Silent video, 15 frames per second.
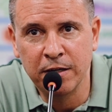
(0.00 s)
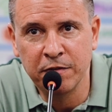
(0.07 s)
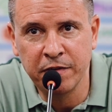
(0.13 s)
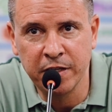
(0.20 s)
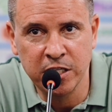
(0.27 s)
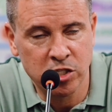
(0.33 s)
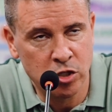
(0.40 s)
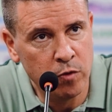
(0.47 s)

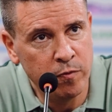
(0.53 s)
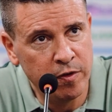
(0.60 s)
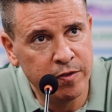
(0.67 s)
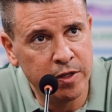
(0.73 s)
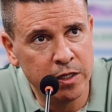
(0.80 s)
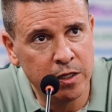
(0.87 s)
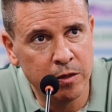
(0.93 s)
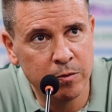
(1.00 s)
finish top of
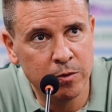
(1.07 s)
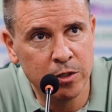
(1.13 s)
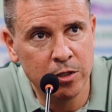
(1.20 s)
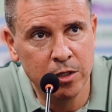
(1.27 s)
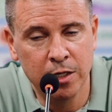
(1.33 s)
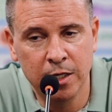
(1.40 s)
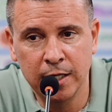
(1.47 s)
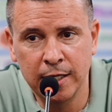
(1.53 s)
the table,
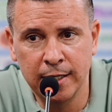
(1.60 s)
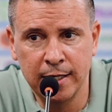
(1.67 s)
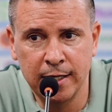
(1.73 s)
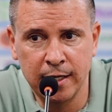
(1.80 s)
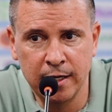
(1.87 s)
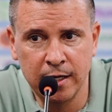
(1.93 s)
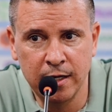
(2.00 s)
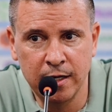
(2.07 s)

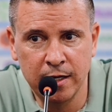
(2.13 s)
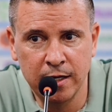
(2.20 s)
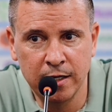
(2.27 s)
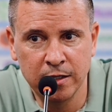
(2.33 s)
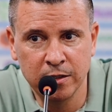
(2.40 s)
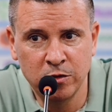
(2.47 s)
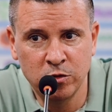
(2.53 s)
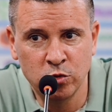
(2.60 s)

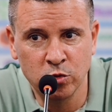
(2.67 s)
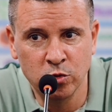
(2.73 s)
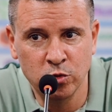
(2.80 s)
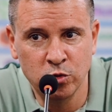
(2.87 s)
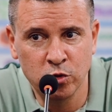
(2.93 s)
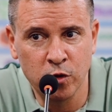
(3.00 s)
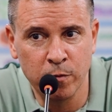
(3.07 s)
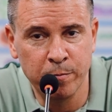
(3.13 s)
to
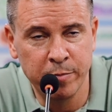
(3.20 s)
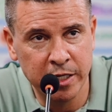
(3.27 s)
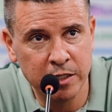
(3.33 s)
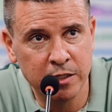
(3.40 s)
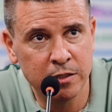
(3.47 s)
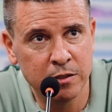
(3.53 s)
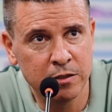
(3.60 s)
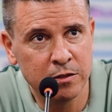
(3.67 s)
compete